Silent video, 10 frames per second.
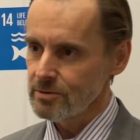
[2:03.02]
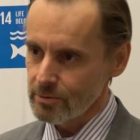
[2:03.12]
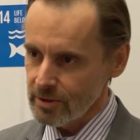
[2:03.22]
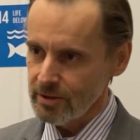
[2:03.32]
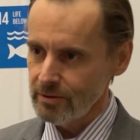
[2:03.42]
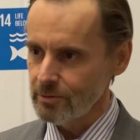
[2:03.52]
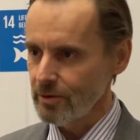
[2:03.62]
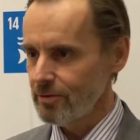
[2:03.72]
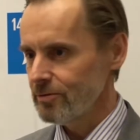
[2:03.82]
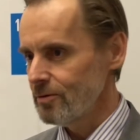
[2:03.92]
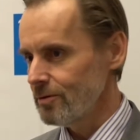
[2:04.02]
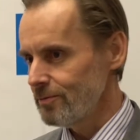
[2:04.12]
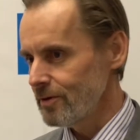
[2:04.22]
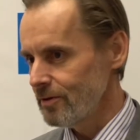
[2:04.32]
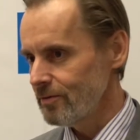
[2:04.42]
already during this
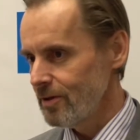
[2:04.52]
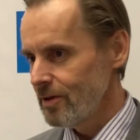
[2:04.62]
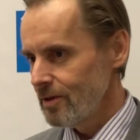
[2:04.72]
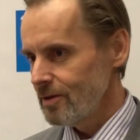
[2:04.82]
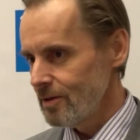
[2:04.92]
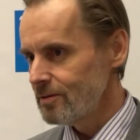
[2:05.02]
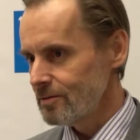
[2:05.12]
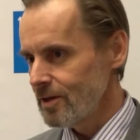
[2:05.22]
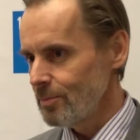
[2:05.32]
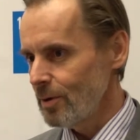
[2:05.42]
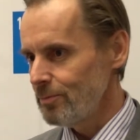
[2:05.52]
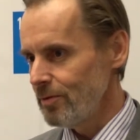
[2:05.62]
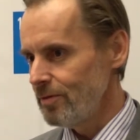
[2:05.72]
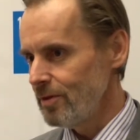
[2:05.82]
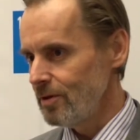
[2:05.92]
conference, it came up
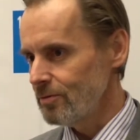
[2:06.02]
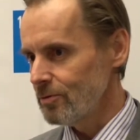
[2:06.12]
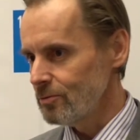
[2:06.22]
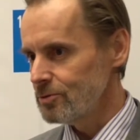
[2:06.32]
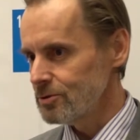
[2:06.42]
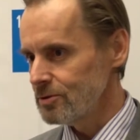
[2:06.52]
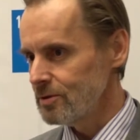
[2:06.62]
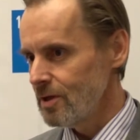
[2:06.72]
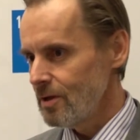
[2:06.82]
with the solution